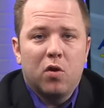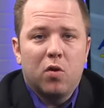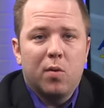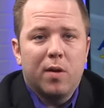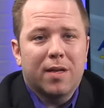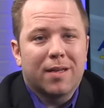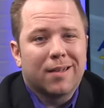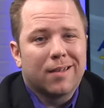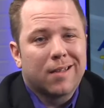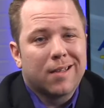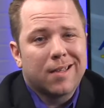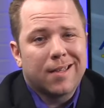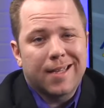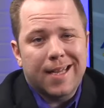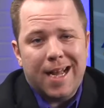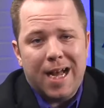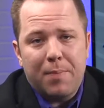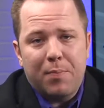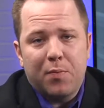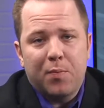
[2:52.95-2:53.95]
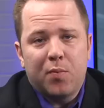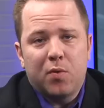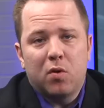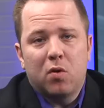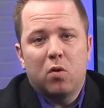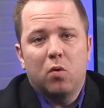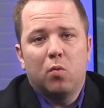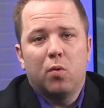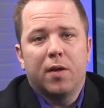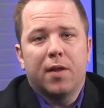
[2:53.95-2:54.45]
who is
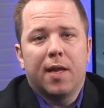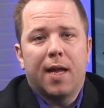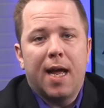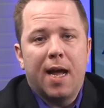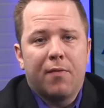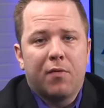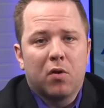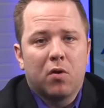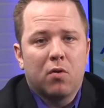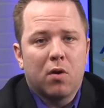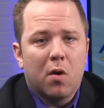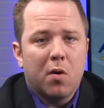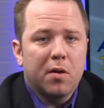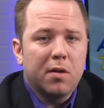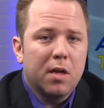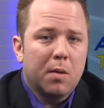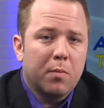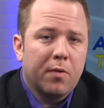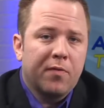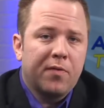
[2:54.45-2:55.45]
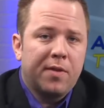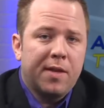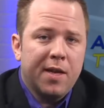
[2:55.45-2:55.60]
unstoppable with the ever-growing number of